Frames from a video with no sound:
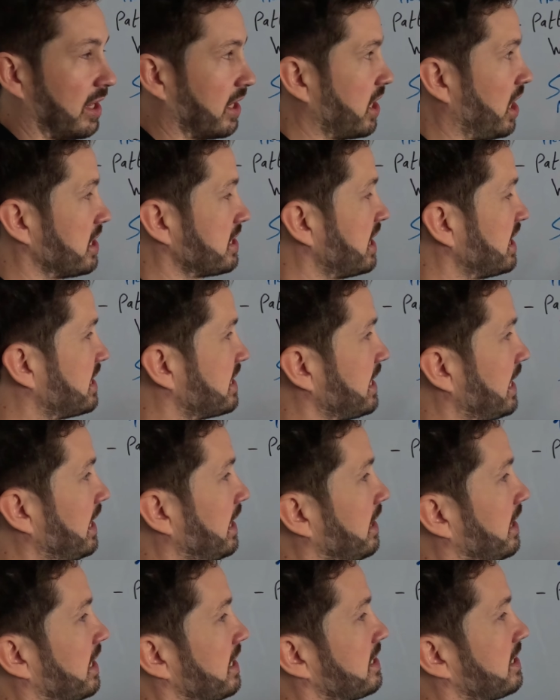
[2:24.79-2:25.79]
Because it's
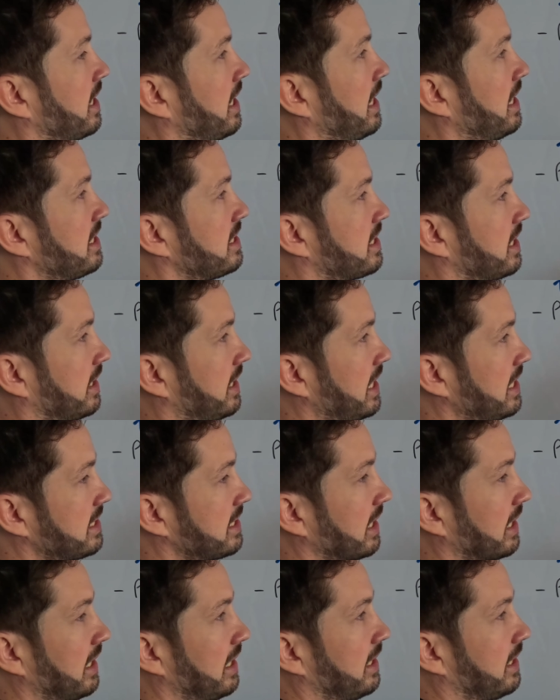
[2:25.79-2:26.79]
seen this,
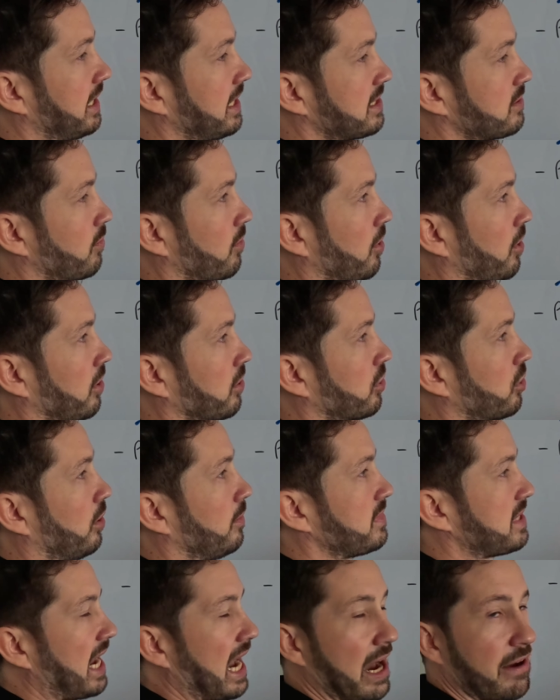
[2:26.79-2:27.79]
statistically this word
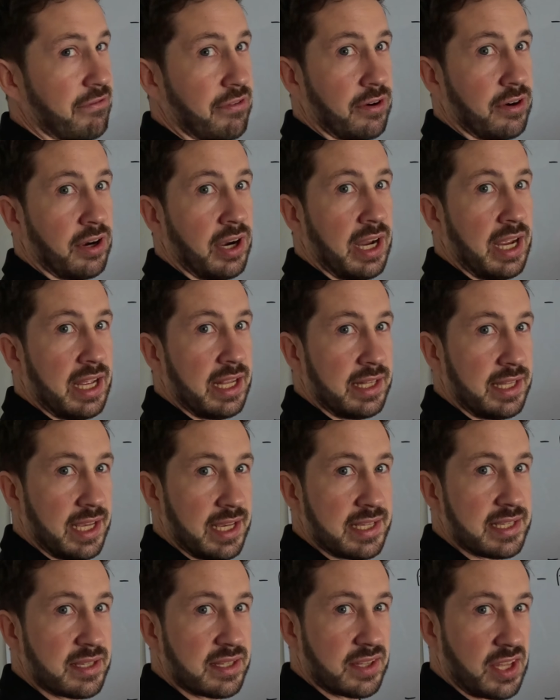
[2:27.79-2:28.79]
comes after
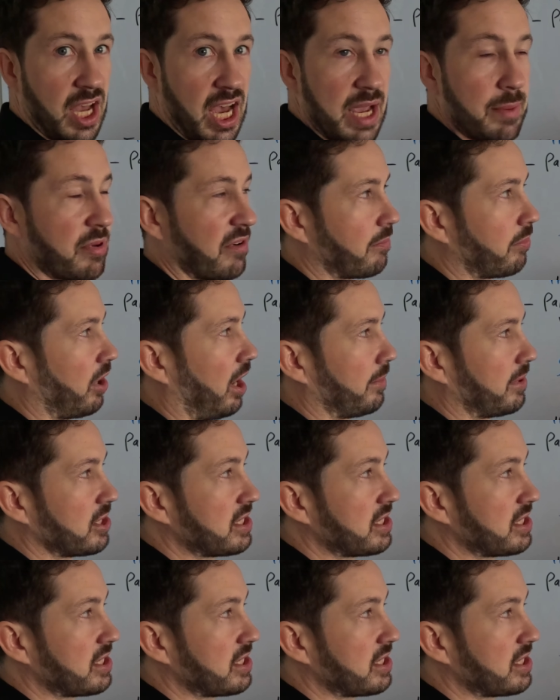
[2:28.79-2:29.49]
this type of prompt.